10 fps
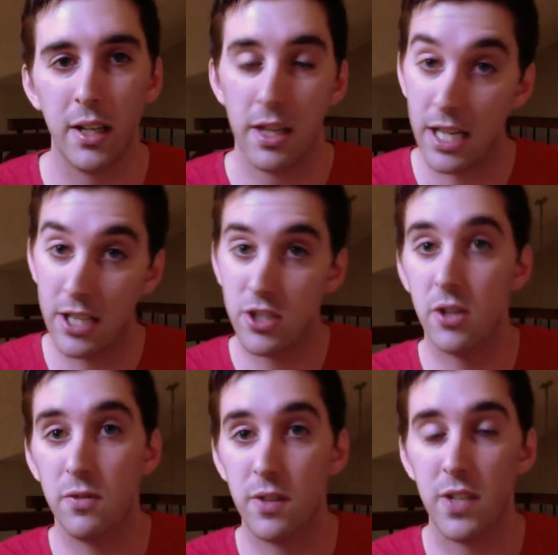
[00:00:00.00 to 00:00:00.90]
that's
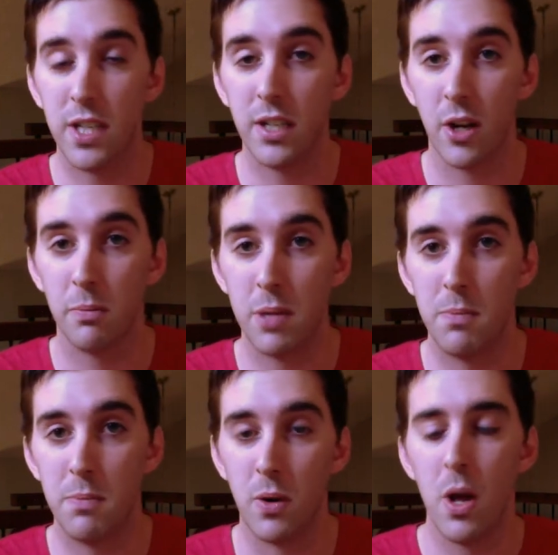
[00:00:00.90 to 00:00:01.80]
still 1,500
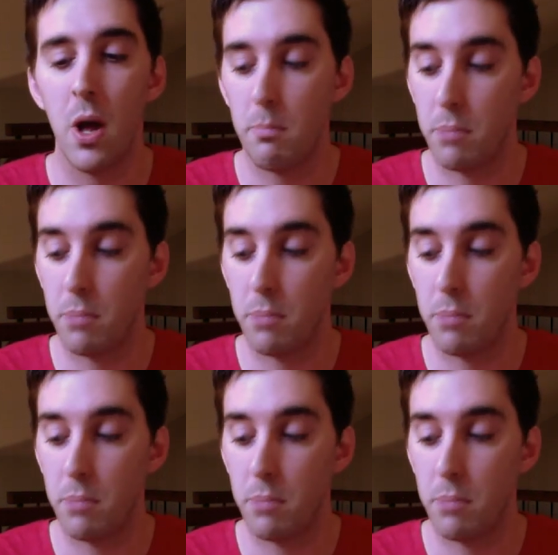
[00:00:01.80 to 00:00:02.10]
people,